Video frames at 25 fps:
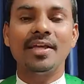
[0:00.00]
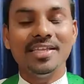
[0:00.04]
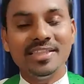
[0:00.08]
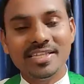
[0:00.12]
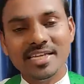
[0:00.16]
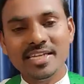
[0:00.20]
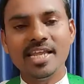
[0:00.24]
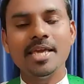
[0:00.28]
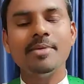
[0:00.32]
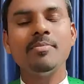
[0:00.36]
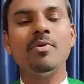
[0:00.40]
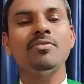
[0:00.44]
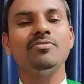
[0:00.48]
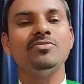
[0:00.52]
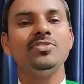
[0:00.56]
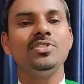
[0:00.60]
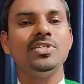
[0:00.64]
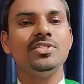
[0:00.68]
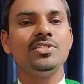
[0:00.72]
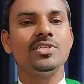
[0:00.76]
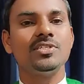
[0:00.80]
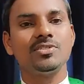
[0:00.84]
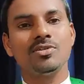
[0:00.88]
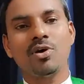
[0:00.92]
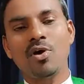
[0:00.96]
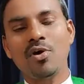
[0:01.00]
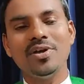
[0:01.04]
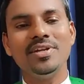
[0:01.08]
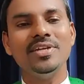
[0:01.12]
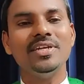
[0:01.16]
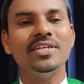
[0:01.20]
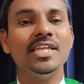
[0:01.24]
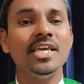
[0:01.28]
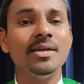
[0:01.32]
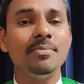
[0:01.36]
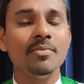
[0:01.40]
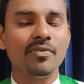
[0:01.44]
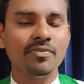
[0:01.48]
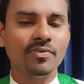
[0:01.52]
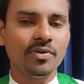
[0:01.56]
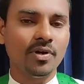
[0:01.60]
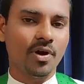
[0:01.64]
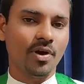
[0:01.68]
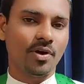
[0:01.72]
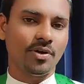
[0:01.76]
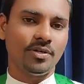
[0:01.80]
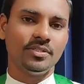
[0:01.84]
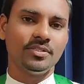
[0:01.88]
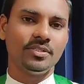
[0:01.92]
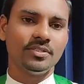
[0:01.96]
in the name of Jesus or in the name of
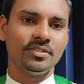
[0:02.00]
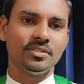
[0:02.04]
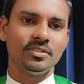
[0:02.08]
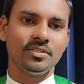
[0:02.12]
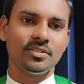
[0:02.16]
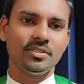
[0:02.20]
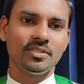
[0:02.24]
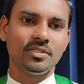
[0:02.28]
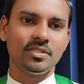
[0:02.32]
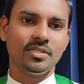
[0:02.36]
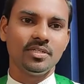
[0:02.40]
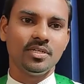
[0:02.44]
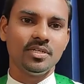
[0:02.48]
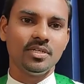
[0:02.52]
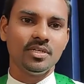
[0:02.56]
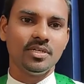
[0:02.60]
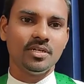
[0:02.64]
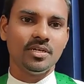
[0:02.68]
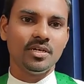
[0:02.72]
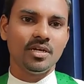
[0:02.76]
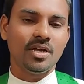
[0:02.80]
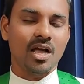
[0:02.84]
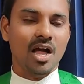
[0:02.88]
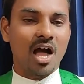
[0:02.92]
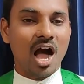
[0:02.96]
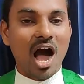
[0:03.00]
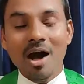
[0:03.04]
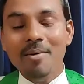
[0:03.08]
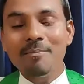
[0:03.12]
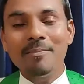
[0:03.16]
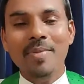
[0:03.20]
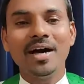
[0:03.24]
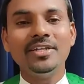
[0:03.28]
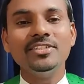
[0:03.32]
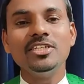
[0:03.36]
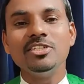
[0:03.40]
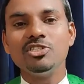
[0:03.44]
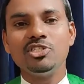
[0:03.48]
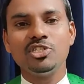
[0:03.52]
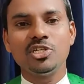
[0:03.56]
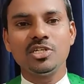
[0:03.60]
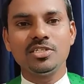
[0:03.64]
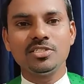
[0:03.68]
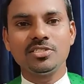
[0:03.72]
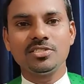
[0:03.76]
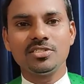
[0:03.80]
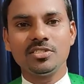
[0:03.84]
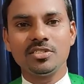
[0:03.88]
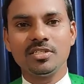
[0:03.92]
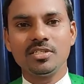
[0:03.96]
God. Our ah, Mother
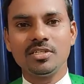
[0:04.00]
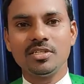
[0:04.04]
Church